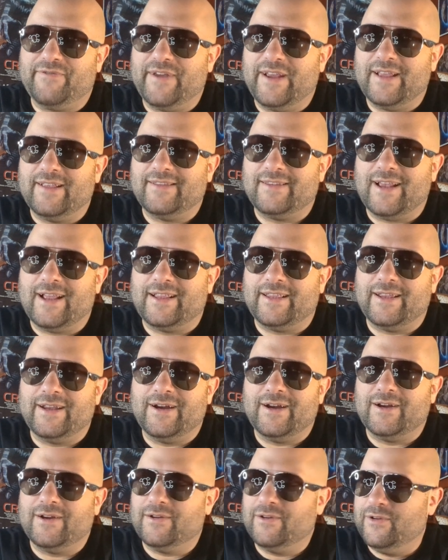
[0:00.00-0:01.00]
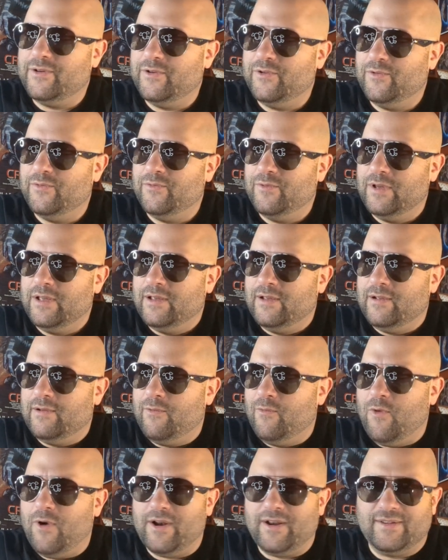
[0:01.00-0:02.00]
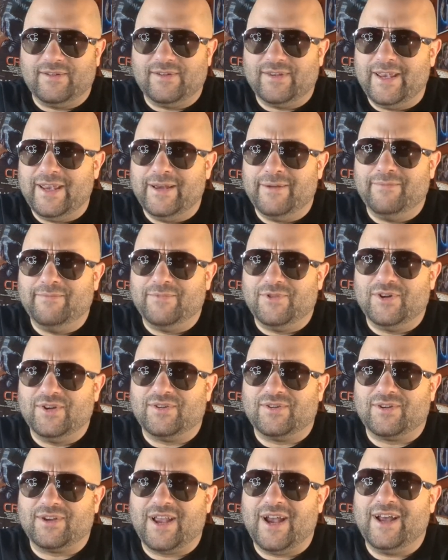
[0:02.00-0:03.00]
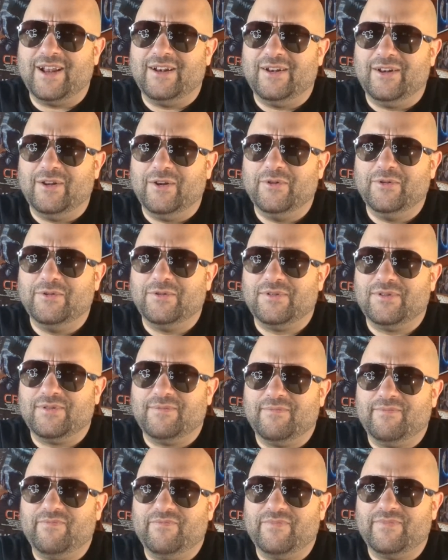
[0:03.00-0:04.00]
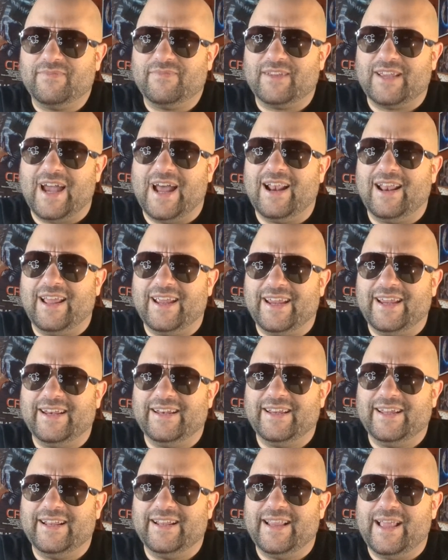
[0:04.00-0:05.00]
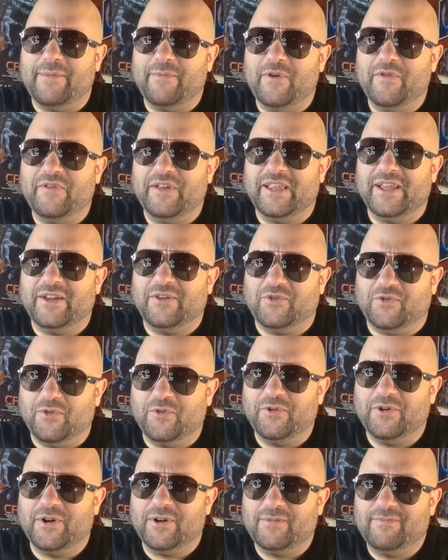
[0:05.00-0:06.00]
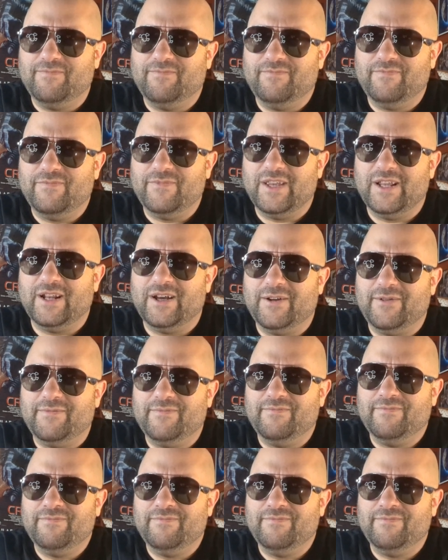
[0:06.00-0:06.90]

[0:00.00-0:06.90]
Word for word: fans out there who want to see him just cutting loose, kind of like he did in that movie The Intruder, you know?